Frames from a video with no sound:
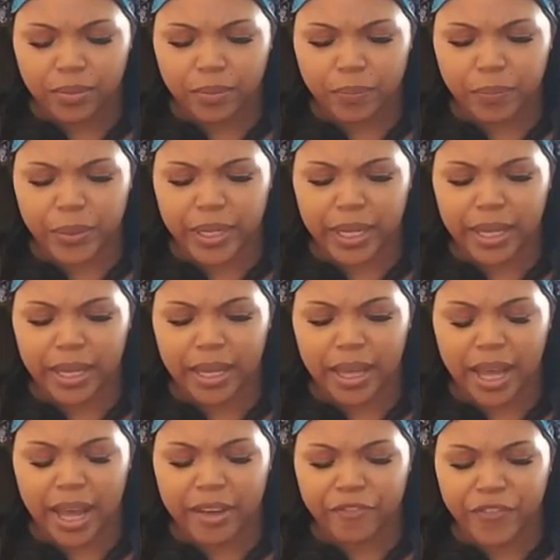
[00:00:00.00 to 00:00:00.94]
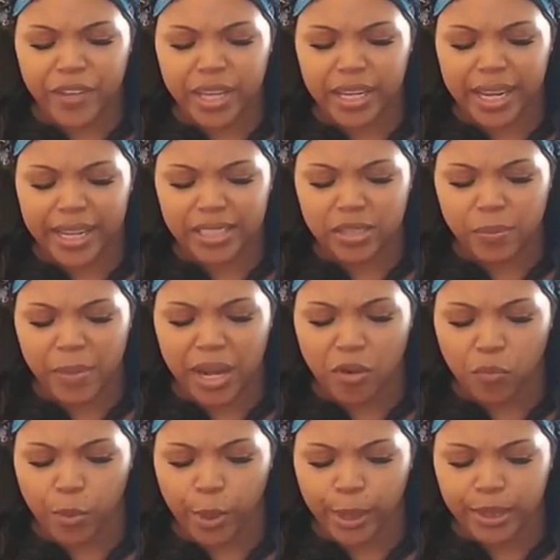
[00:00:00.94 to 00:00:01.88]
But I feel like somebody
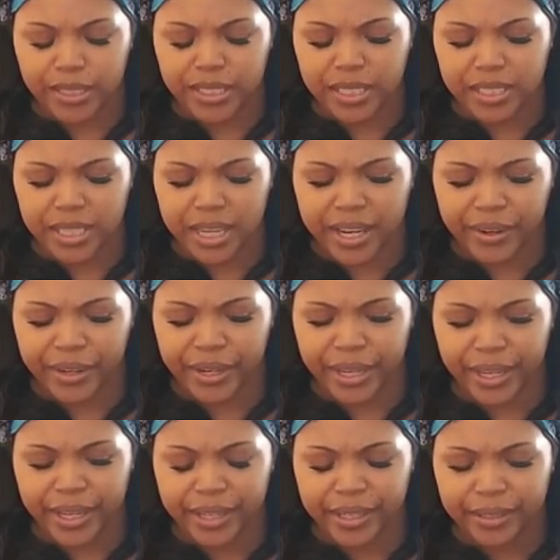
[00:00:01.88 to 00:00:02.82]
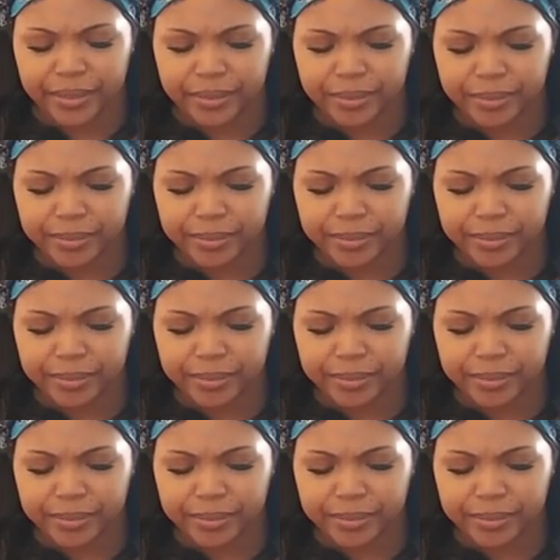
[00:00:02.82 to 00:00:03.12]
works this area